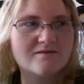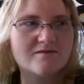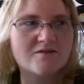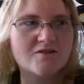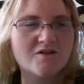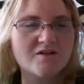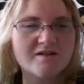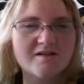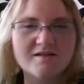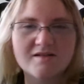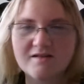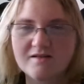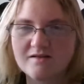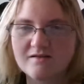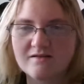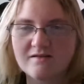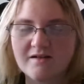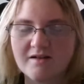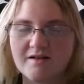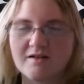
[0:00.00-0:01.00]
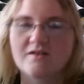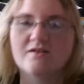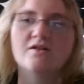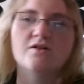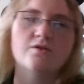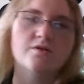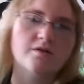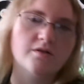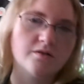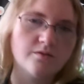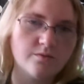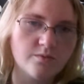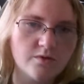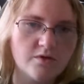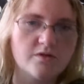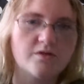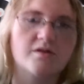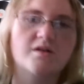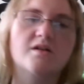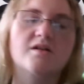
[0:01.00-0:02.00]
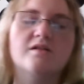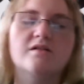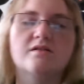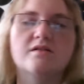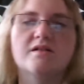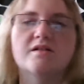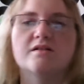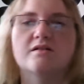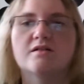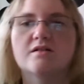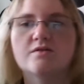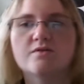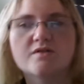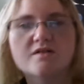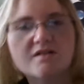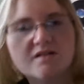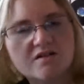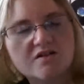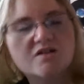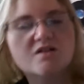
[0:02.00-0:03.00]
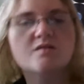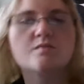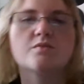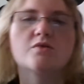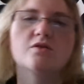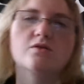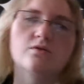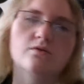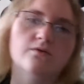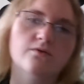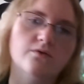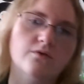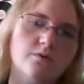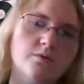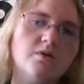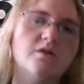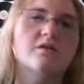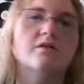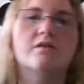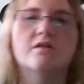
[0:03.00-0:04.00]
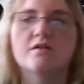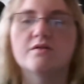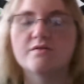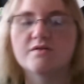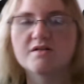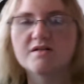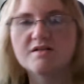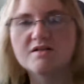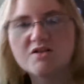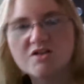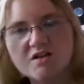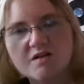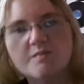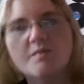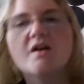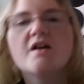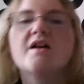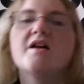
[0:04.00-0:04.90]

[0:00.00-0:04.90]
Just like going on a walk and then going to the gym, going for a walk, going to the gym,